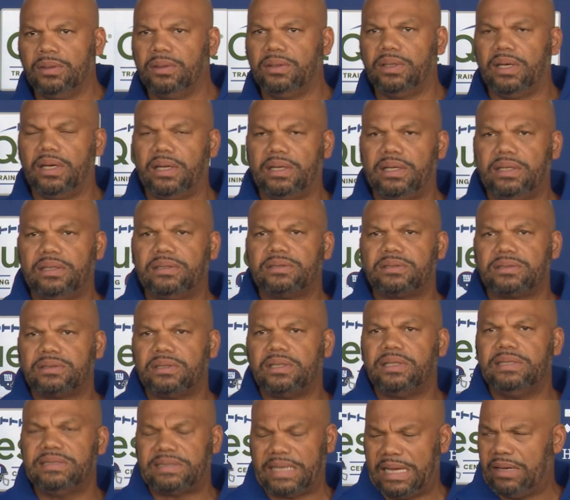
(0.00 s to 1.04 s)
yeah,
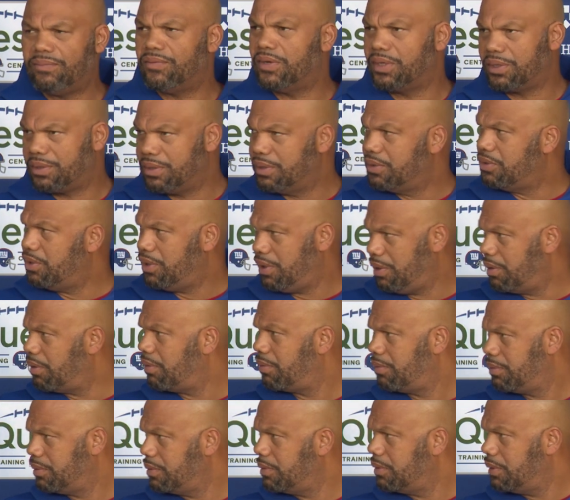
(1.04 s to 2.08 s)
he's having a good year.
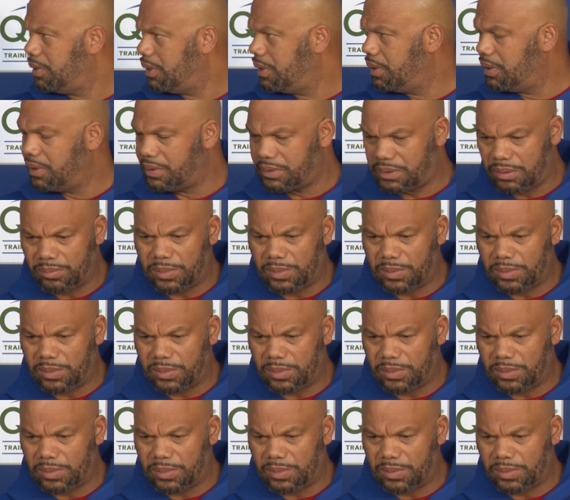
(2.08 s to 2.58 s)
He is.